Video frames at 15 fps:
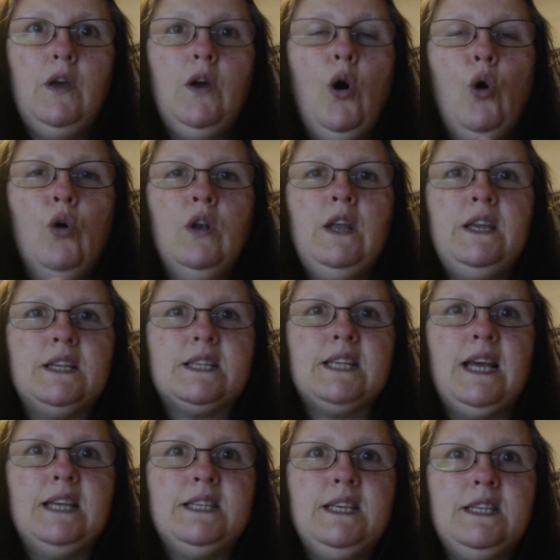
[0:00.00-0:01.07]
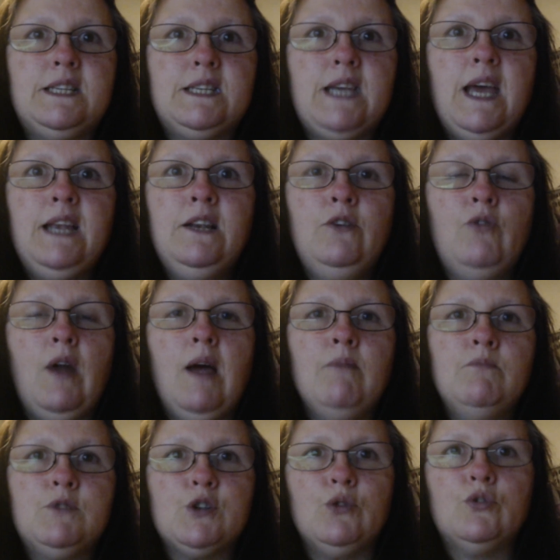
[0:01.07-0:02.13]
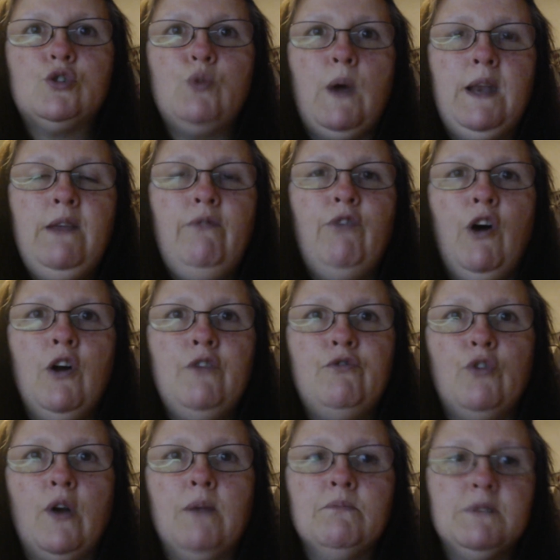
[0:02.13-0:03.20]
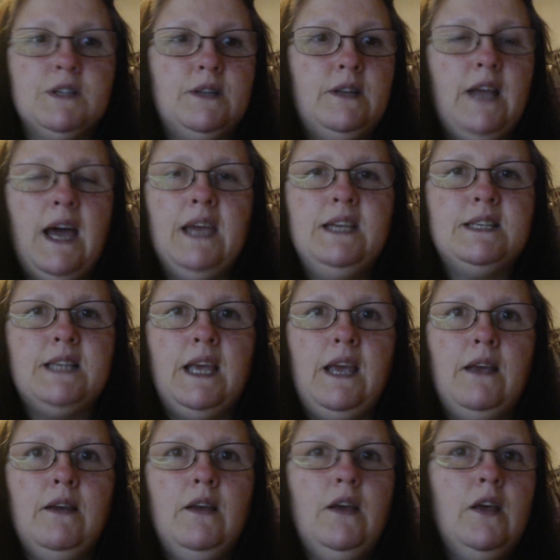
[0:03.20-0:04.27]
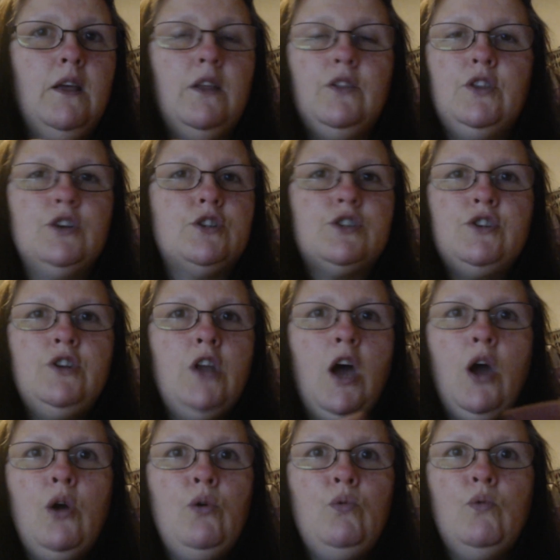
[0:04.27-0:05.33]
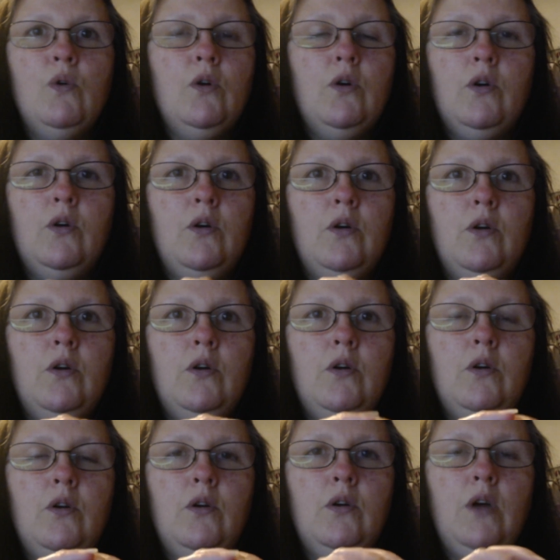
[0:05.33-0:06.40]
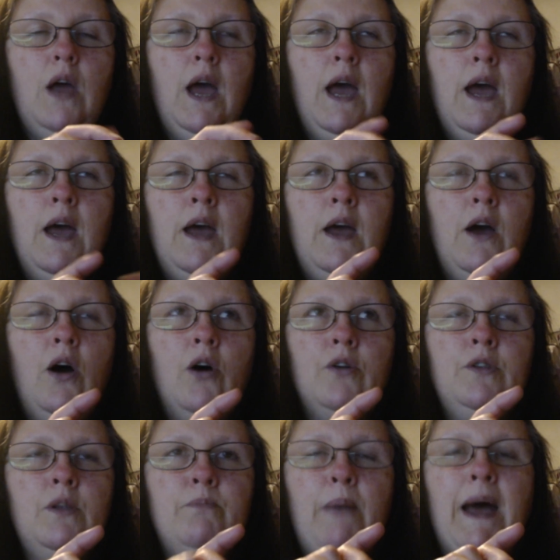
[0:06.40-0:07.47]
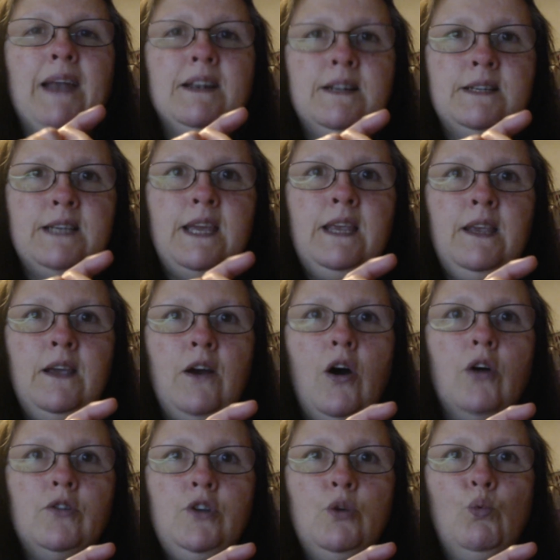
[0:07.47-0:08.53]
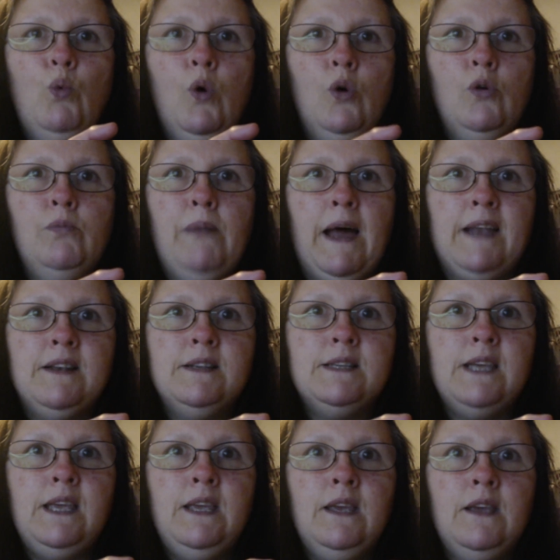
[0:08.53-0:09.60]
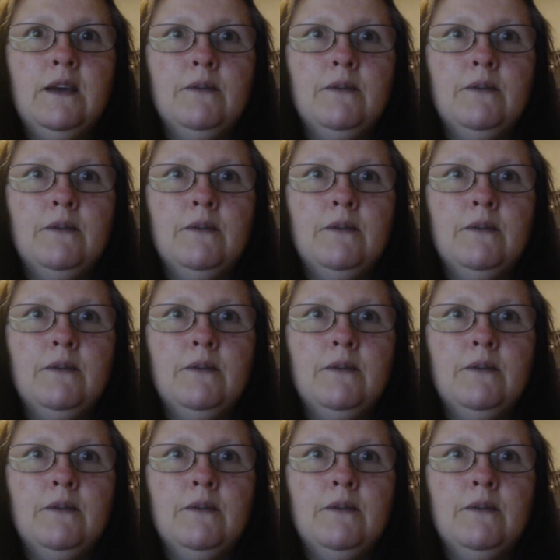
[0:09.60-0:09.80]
All it says is 10 grams or 25 grams. That is it. There's no on the banding, on your wool banding,